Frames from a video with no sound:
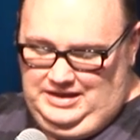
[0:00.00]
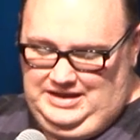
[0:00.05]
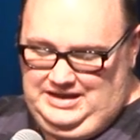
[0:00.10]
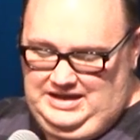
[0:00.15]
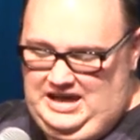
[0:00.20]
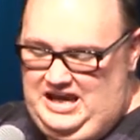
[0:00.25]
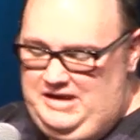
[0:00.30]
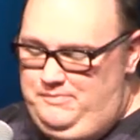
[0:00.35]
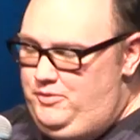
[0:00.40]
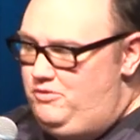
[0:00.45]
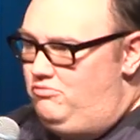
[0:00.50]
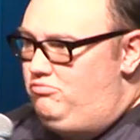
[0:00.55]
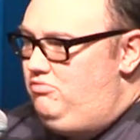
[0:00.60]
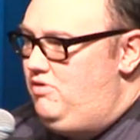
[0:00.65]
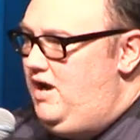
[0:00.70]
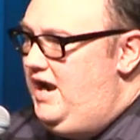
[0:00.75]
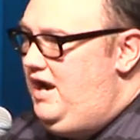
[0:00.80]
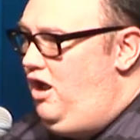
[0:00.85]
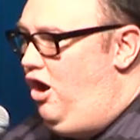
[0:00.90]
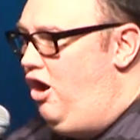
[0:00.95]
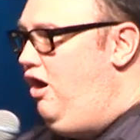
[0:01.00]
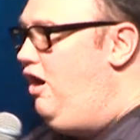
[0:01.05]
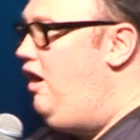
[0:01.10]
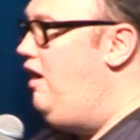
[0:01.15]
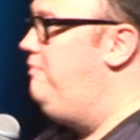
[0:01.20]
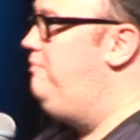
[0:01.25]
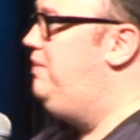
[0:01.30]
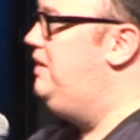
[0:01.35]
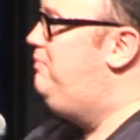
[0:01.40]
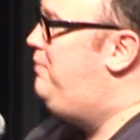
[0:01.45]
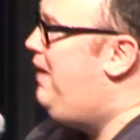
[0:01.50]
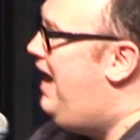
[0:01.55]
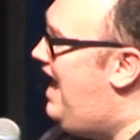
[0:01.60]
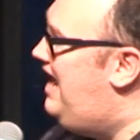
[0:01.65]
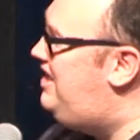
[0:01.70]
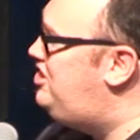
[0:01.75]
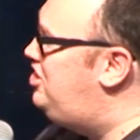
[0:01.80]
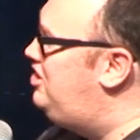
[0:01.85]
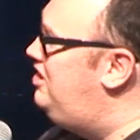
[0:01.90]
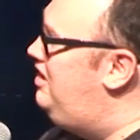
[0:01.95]
Keep it red hot. Be
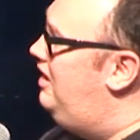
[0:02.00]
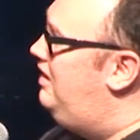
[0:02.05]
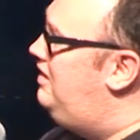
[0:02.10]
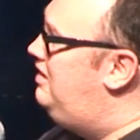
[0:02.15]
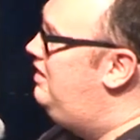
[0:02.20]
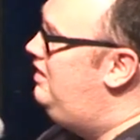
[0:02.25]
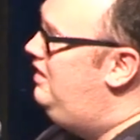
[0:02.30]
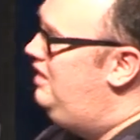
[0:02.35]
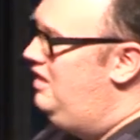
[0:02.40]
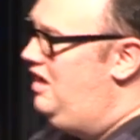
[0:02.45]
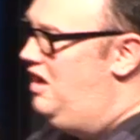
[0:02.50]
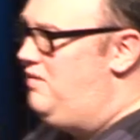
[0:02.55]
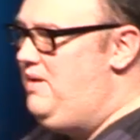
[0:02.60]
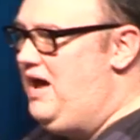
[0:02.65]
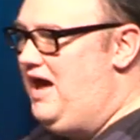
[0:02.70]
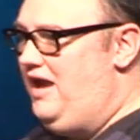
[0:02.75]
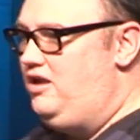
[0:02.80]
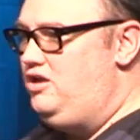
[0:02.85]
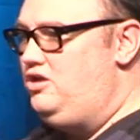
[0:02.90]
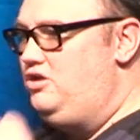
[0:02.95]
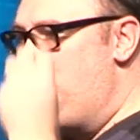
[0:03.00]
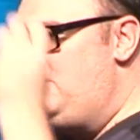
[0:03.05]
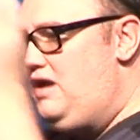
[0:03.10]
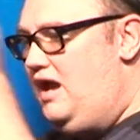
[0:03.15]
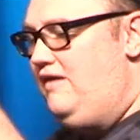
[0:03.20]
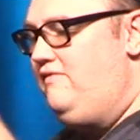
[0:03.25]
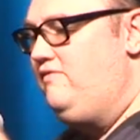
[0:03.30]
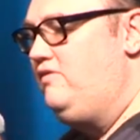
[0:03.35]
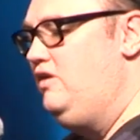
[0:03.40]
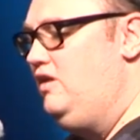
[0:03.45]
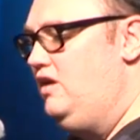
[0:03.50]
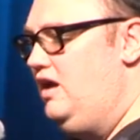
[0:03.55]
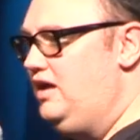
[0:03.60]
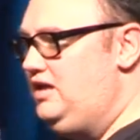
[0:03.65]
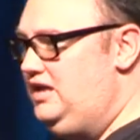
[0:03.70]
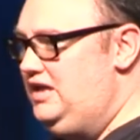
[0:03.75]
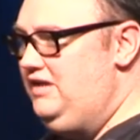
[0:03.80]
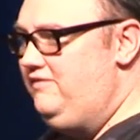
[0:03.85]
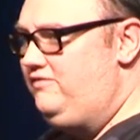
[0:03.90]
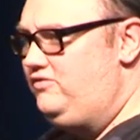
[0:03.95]
passionate about it. You have a
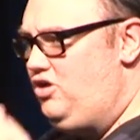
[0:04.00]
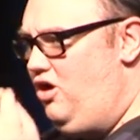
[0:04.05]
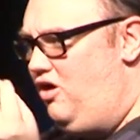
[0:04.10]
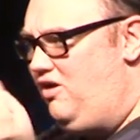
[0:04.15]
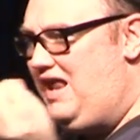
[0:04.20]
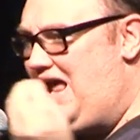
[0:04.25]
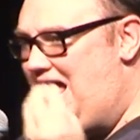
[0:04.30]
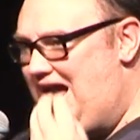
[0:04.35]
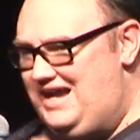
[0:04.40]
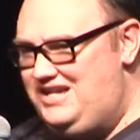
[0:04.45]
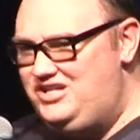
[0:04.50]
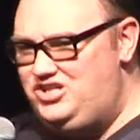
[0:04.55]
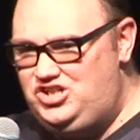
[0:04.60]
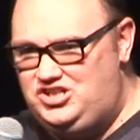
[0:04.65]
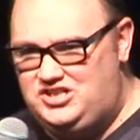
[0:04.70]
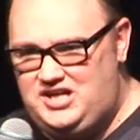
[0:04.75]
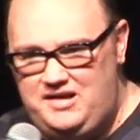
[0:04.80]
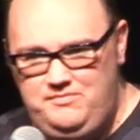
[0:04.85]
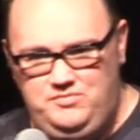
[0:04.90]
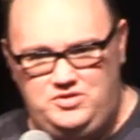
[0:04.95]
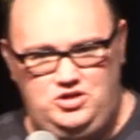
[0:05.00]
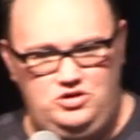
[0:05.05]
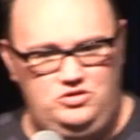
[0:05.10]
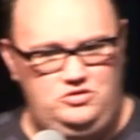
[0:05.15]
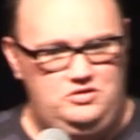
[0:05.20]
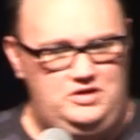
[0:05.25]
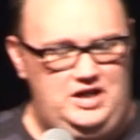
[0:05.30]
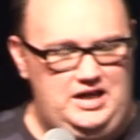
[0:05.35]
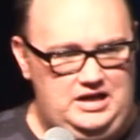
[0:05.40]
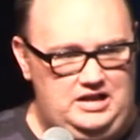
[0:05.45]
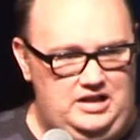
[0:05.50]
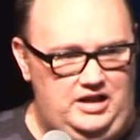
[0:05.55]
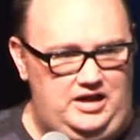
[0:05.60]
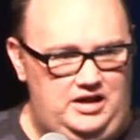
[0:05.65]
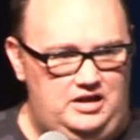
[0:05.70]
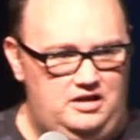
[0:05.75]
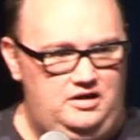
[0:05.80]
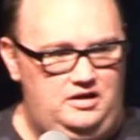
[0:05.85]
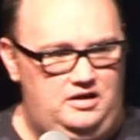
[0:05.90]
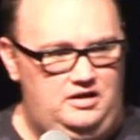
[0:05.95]
gift. God has shaped you uniquely.
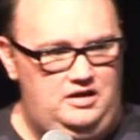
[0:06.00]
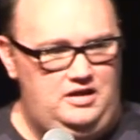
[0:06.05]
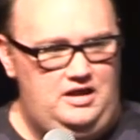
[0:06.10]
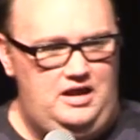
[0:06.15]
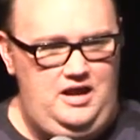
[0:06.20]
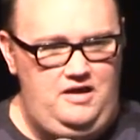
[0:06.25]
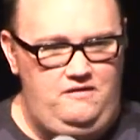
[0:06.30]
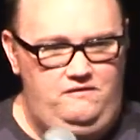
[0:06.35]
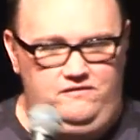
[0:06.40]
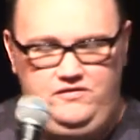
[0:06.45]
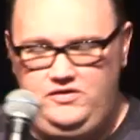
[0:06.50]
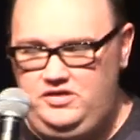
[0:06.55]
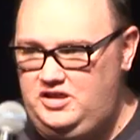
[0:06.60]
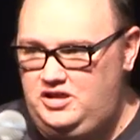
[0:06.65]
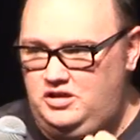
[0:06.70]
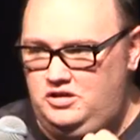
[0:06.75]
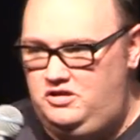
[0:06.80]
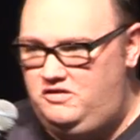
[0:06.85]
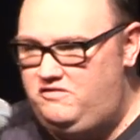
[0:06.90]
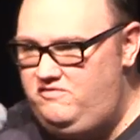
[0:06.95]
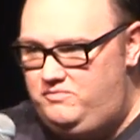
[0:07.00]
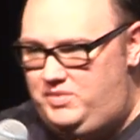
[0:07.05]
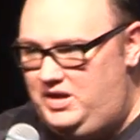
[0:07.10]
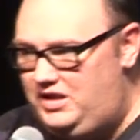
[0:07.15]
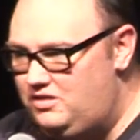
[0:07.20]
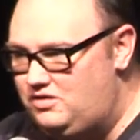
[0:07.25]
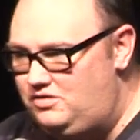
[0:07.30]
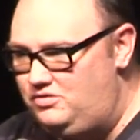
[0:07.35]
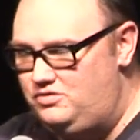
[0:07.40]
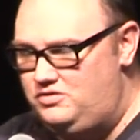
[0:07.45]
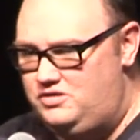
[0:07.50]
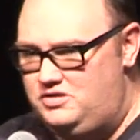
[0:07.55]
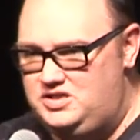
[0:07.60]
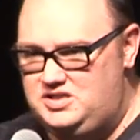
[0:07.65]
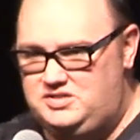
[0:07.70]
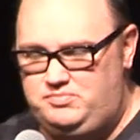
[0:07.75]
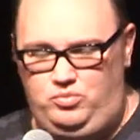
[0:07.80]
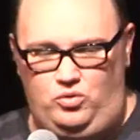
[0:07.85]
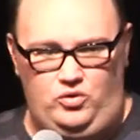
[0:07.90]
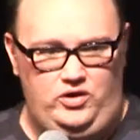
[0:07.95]
Everything that you've been through to
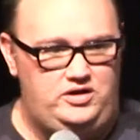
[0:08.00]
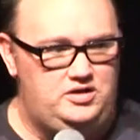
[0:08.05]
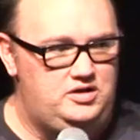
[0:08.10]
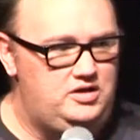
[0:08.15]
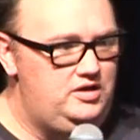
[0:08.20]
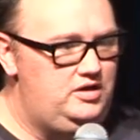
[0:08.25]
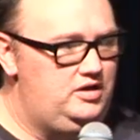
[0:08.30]
this point,